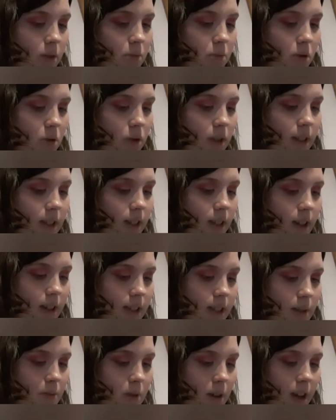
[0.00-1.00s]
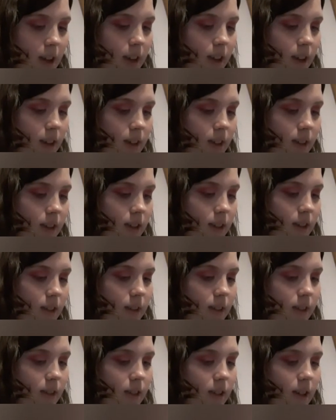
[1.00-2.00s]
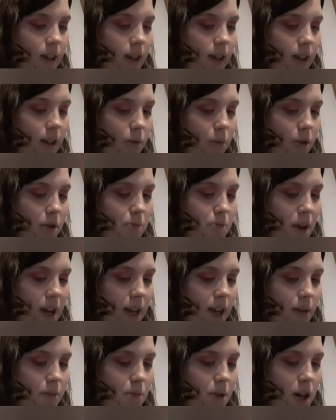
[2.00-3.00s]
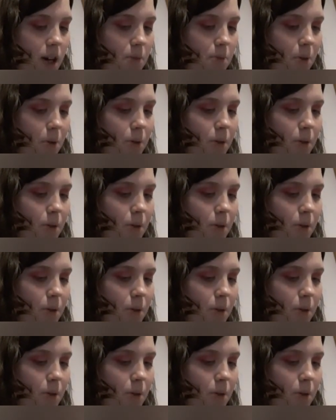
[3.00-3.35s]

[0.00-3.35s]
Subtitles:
Ball is an icy pink colour with pink and purple.